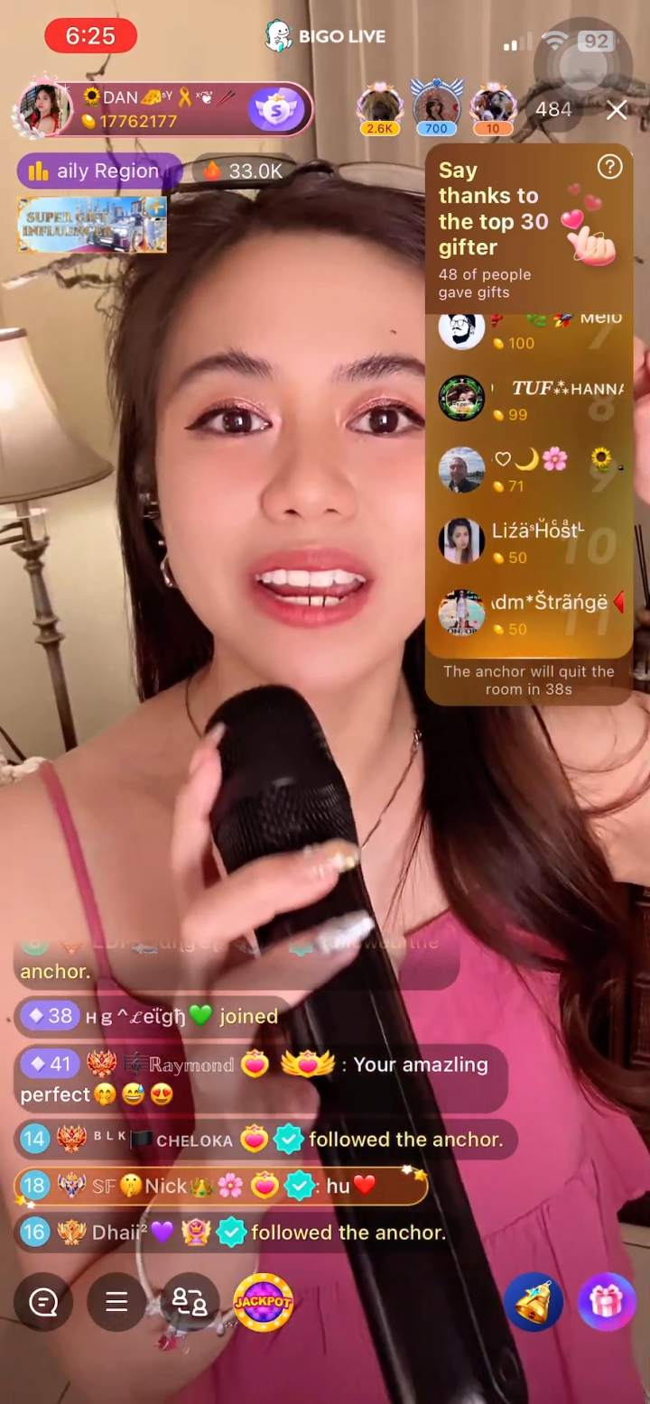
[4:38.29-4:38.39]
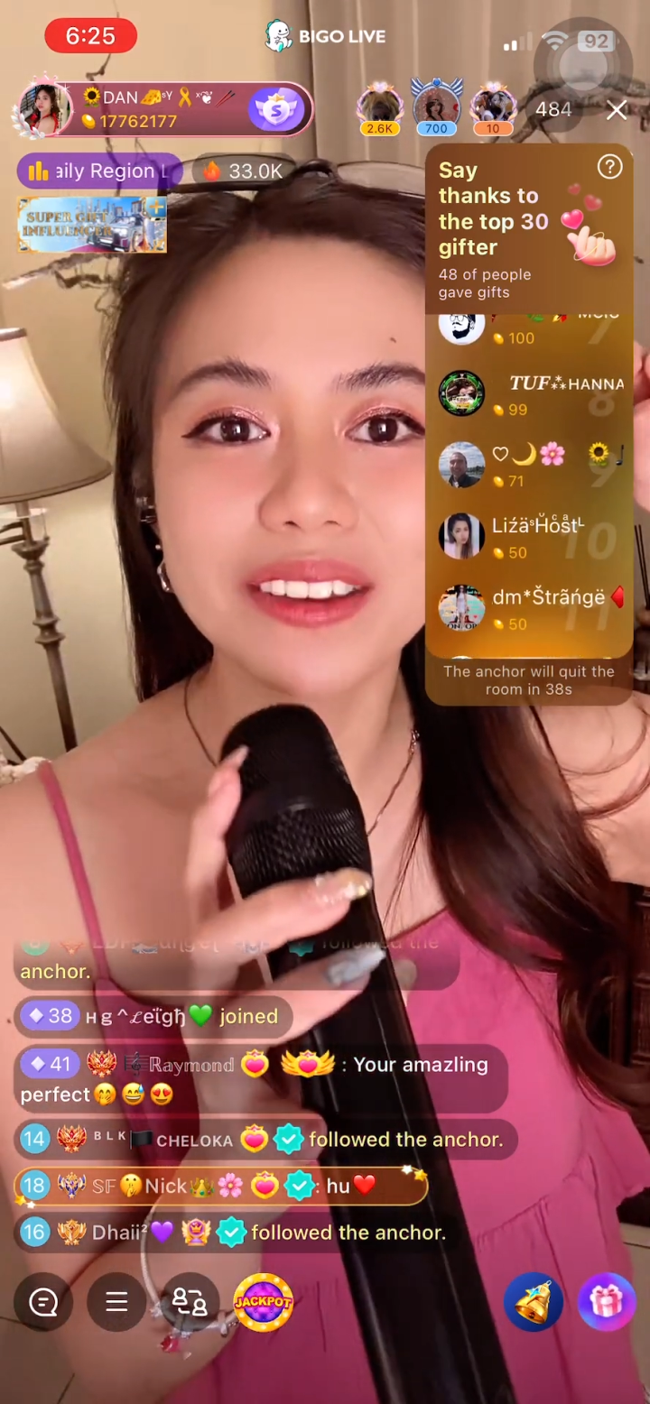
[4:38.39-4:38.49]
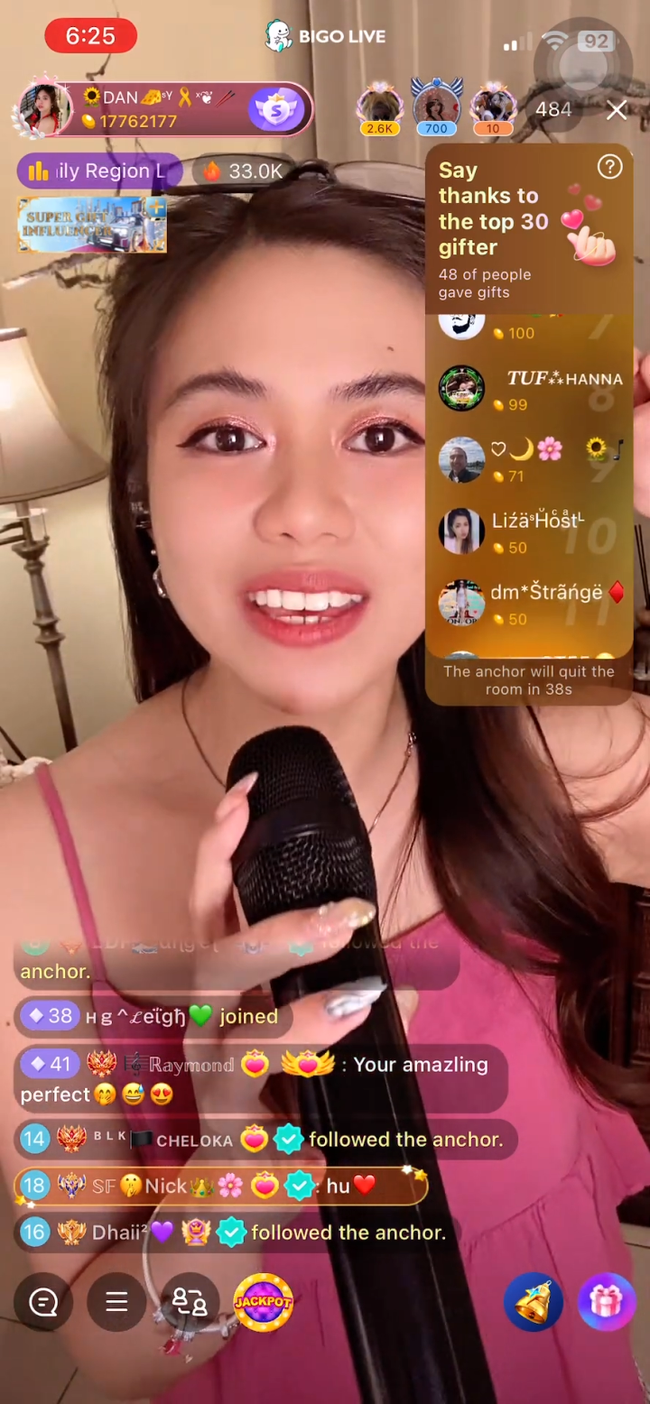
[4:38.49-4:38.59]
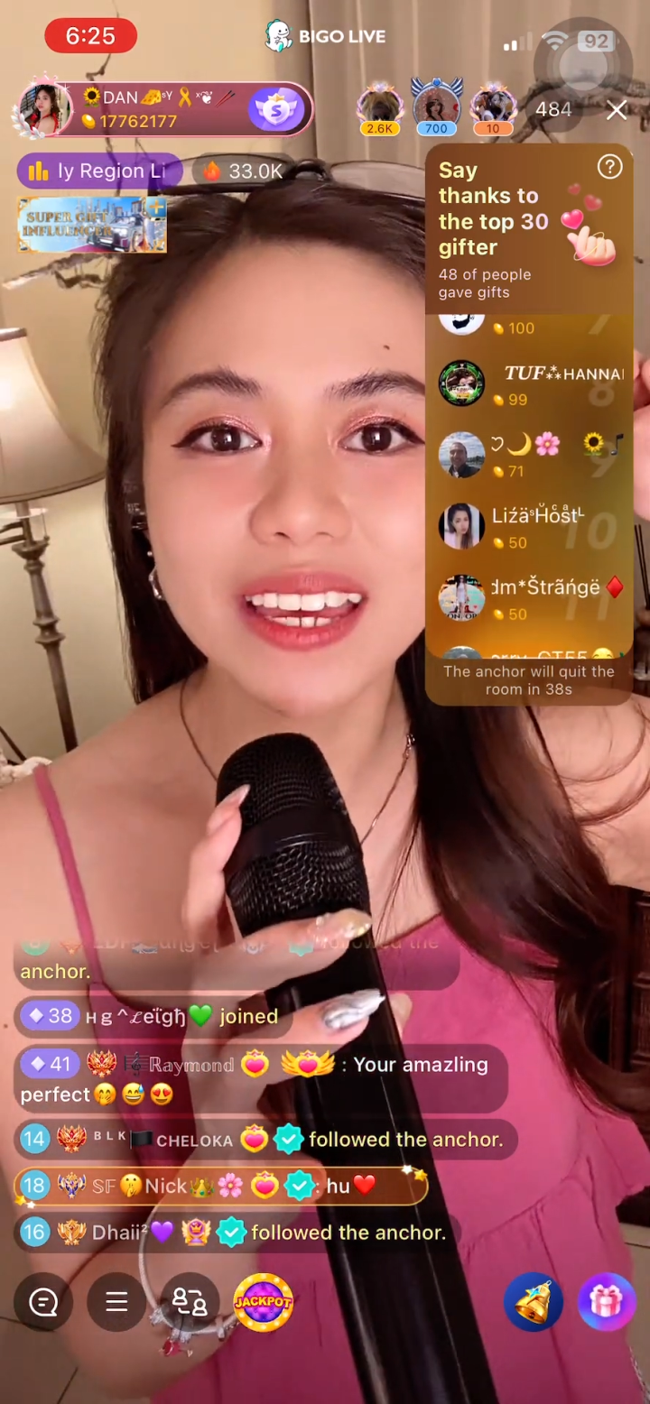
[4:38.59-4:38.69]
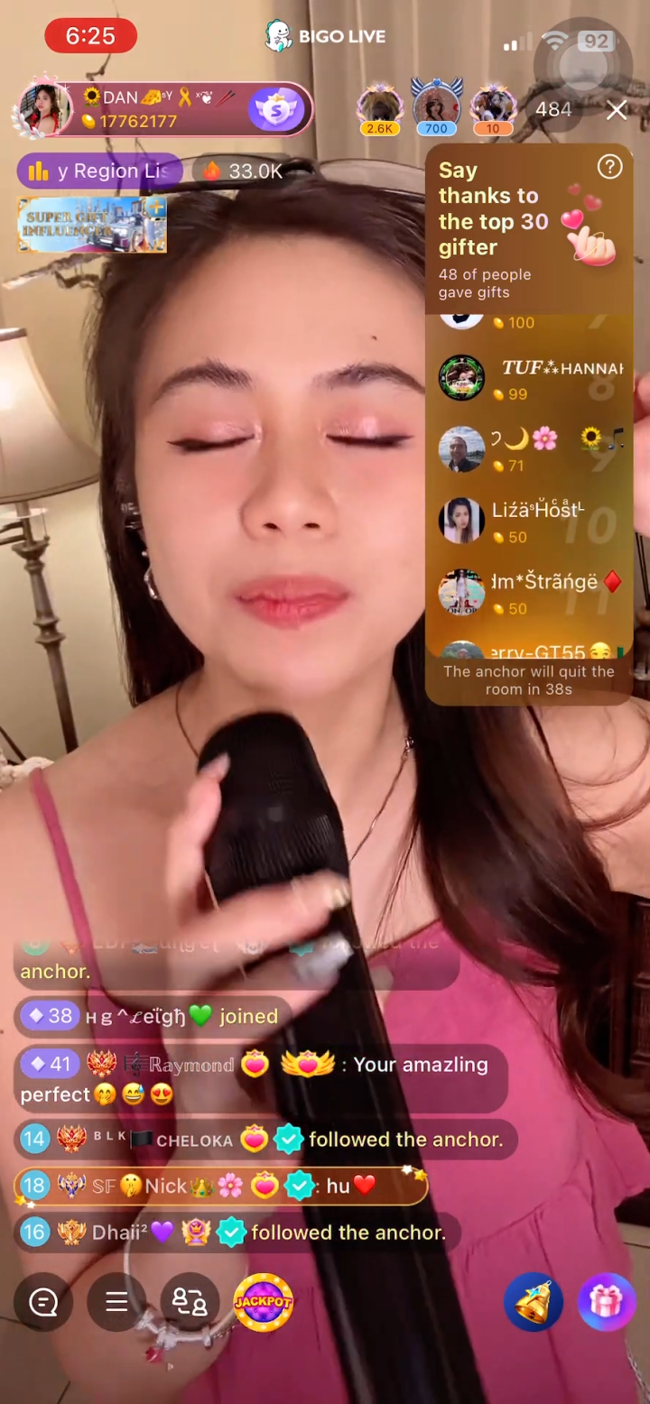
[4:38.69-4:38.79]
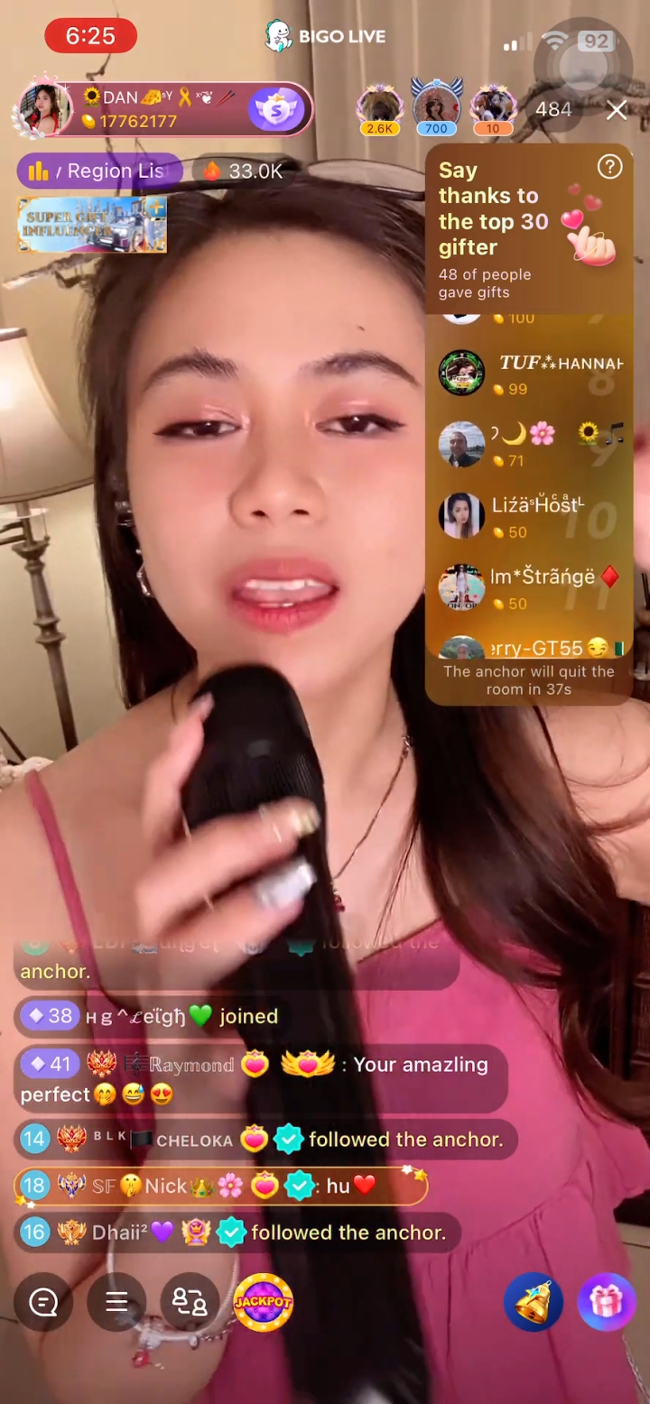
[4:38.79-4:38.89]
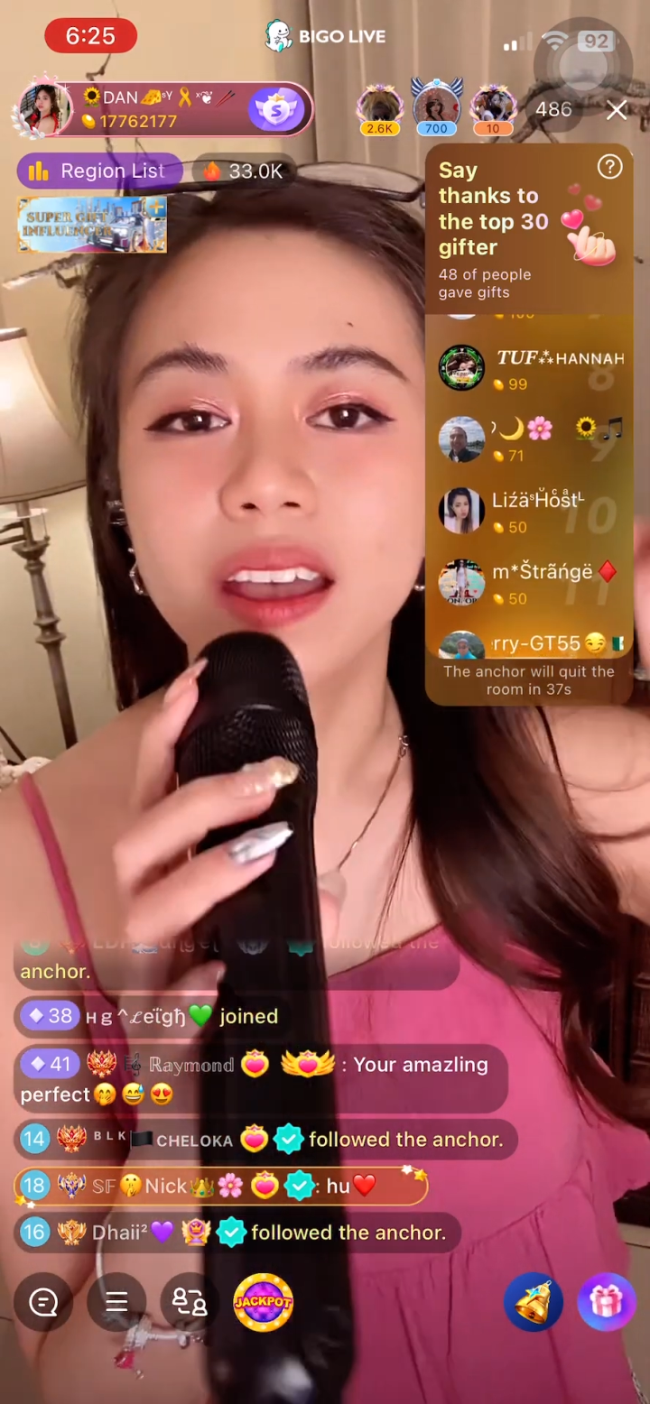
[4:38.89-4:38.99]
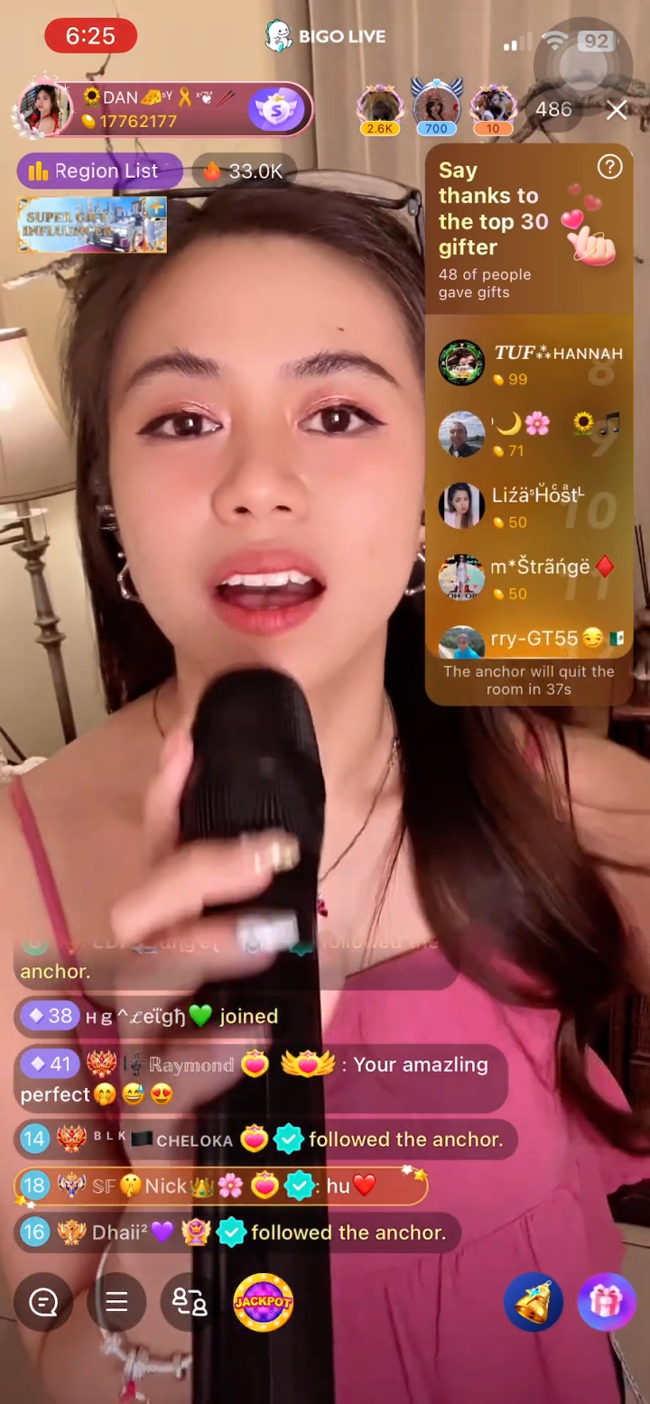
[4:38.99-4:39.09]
Raven.